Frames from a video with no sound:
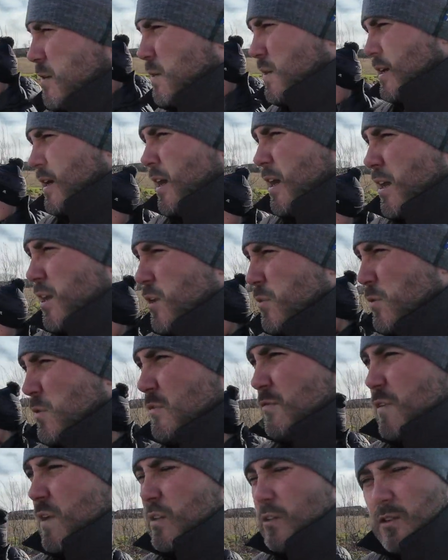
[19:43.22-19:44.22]
Well, yeah, we
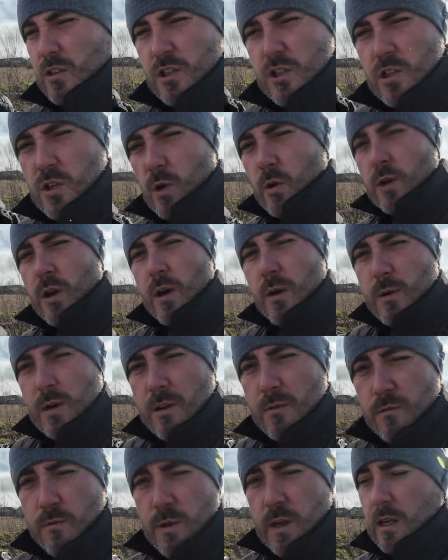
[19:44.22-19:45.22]
felt the sun, we
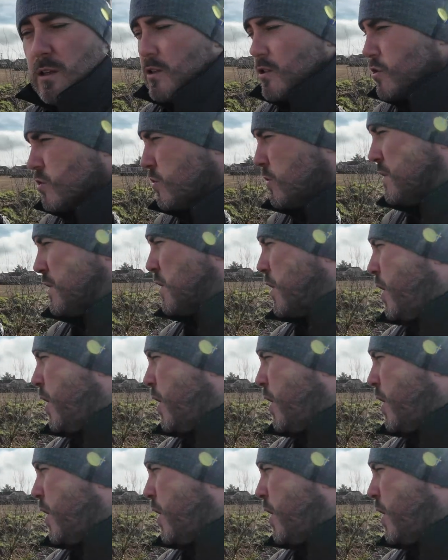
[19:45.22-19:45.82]
can feel the sun on